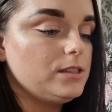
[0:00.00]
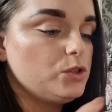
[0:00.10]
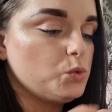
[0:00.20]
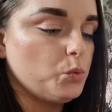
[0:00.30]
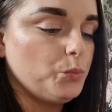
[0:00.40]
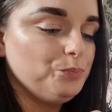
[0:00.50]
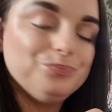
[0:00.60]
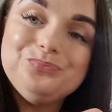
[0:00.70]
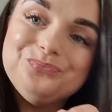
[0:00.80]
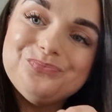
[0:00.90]
So
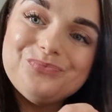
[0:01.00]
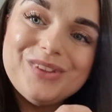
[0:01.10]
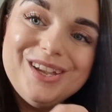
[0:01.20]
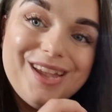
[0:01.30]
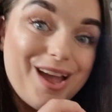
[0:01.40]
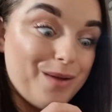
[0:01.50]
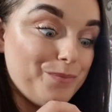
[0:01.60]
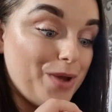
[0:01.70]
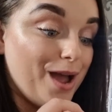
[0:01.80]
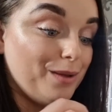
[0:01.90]

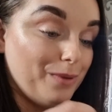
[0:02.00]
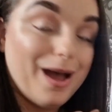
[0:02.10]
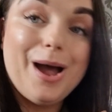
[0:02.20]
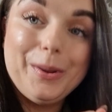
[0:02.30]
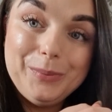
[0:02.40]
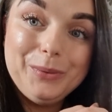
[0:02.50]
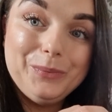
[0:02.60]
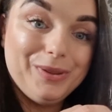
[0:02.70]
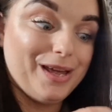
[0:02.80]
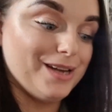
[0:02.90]
yeah, I'm happy
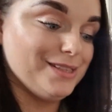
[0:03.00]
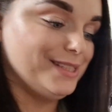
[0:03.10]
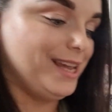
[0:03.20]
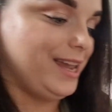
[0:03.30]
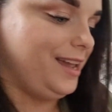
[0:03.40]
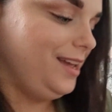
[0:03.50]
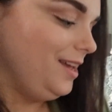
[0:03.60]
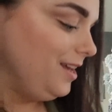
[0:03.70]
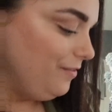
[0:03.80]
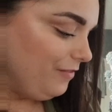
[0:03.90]
with that day.
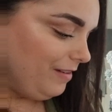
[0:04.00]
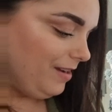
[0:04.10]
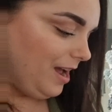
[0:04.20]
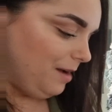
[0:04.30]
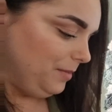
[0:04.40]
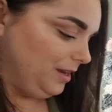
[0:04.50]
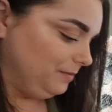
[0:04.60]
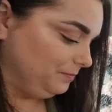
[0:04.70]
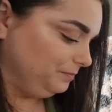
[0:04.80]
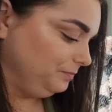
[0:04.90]
Very happy.